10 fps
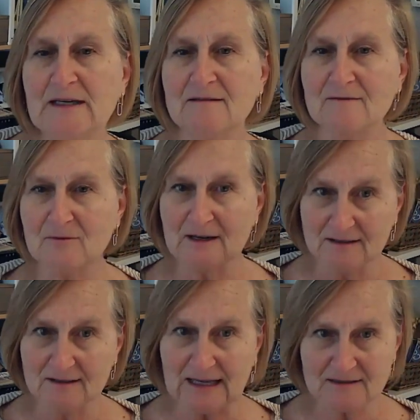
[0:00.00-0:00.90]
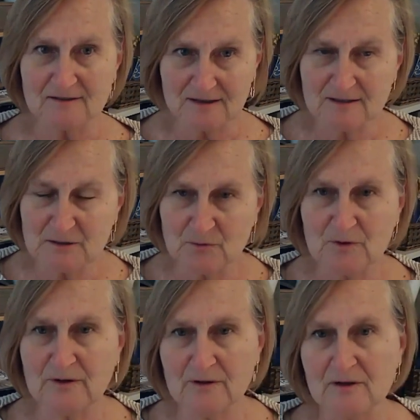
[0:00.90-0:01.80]
I mean, right, that's
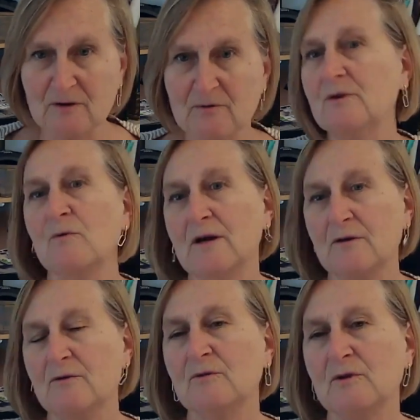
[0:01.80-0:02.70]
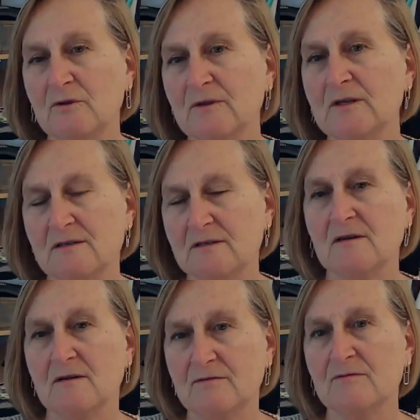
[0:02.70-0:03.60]
really the only way you learn this
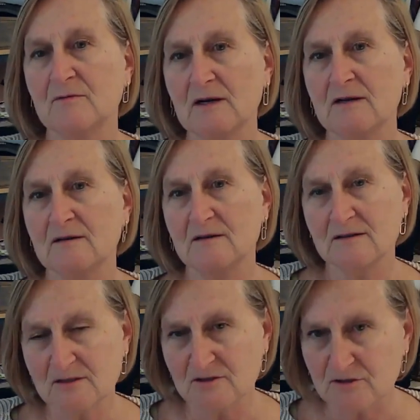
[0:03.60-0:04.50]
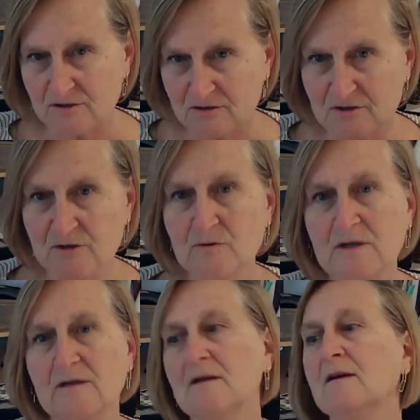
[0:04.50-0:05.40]
stuff, right, is to just do
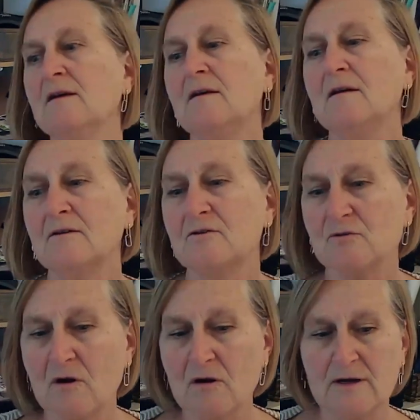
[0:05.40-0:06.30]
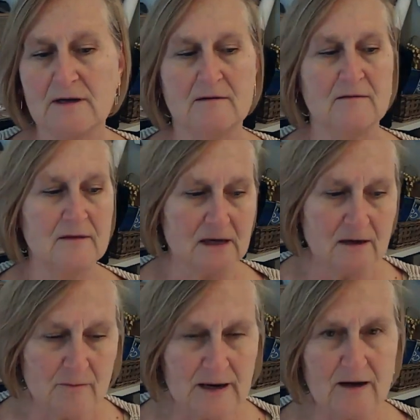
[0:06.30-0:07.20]
it, draw it,
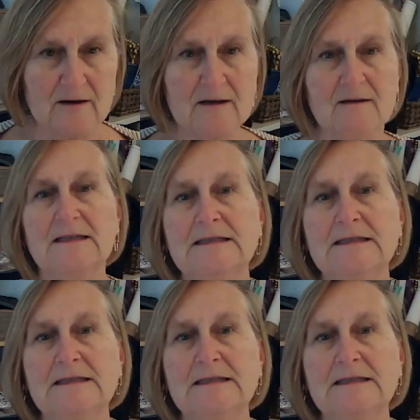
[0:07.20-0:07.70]
think about it.